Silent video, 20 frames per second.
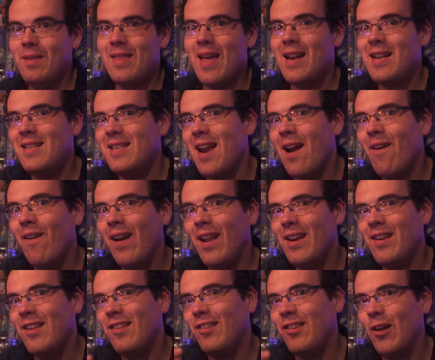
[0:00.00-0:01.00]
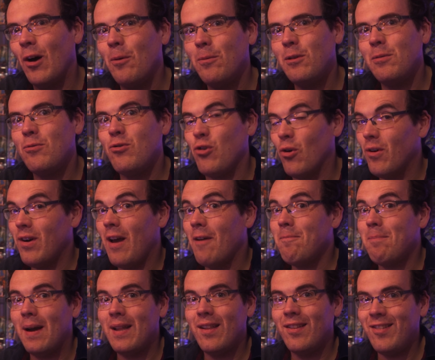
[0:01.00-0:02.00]
But then Derolin is gulped, sure
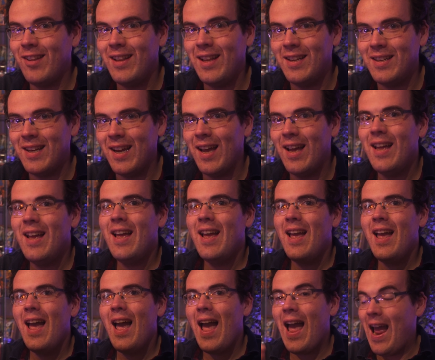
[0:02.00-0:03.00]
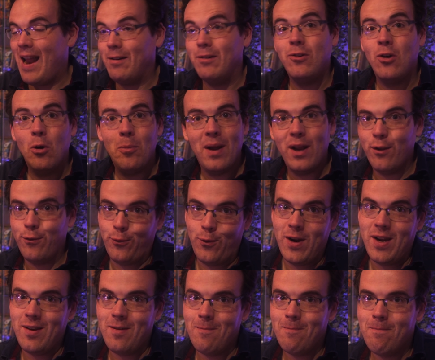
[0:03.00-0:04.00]
enough, by the cylinder, and Gome's
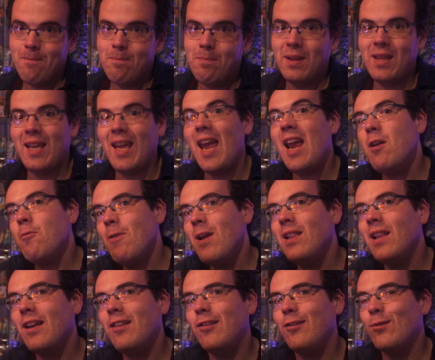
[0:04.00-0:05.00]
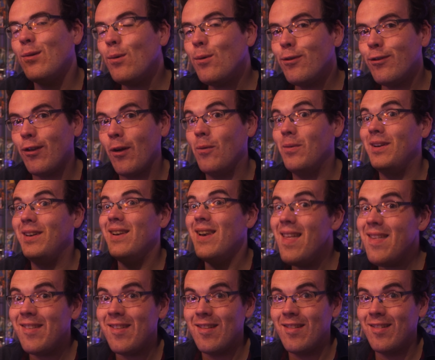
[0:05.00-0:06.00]
freed. But the king realizes also and
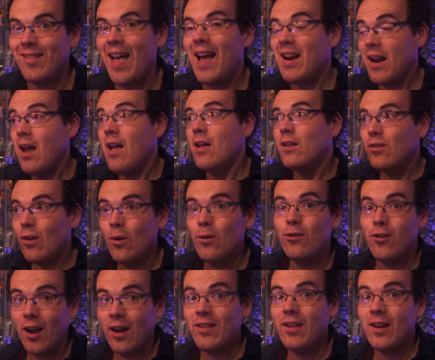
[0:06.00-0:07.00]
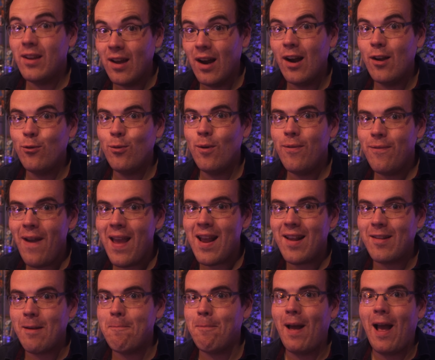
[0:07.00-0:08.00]
listens that those other guys were
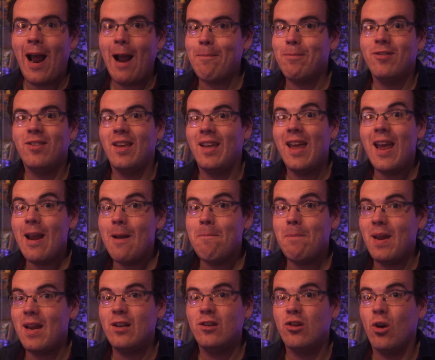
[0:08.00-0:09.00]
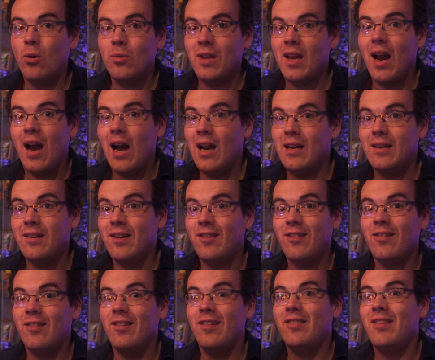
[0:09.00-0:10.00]
fakes, and perhaps the king, being told the island
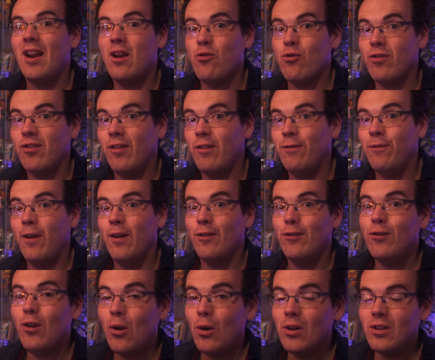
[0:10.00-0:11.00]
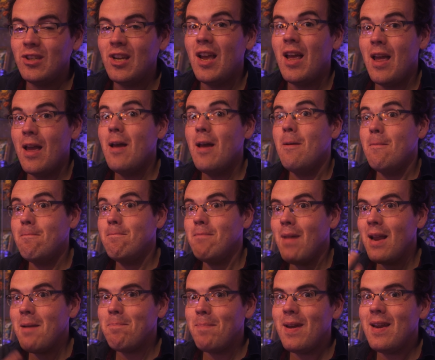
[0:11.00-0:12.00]
isn't as dangerous as first thought,
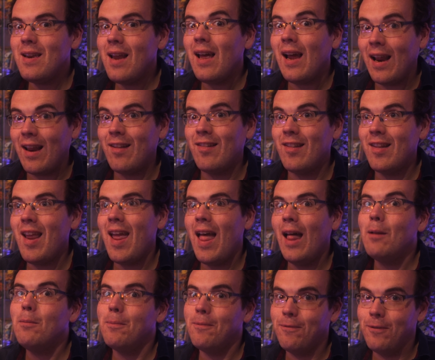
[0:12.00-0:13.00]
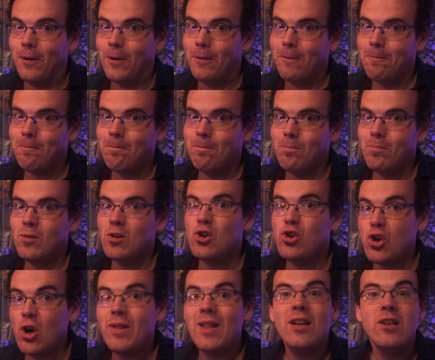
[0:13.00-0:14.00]
might be nice and helpful to
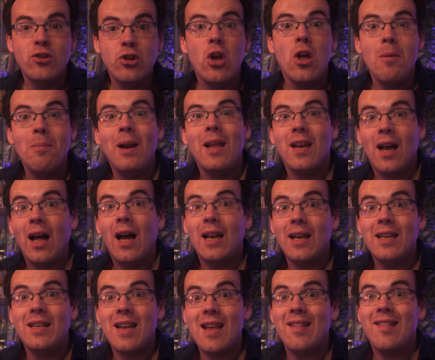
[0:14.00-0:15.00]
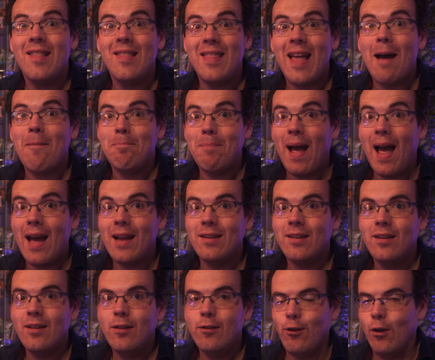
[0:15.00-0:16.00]
show that Dermline Island isn't that bad.
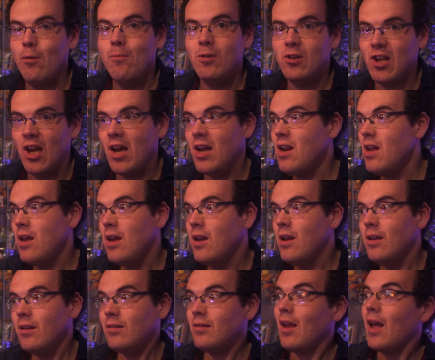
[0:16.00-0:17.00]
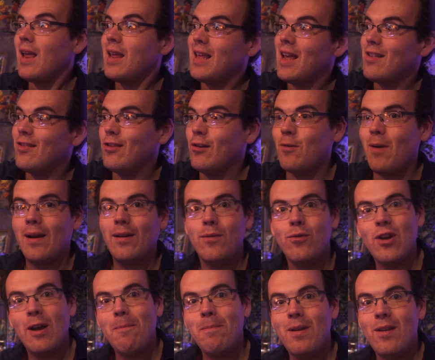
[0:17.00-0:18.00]
So in return, Dai gets the crown of
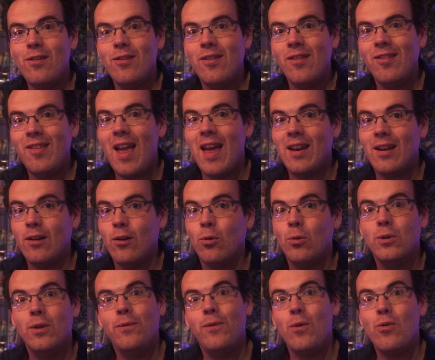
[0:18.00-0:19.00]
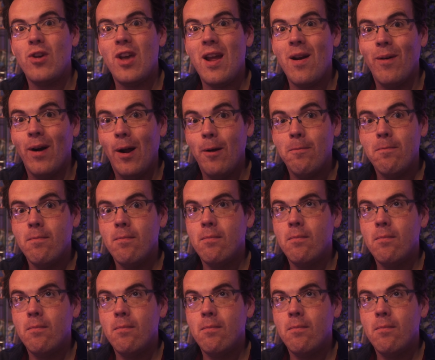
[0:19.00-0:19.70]
champions instead and called a future hero.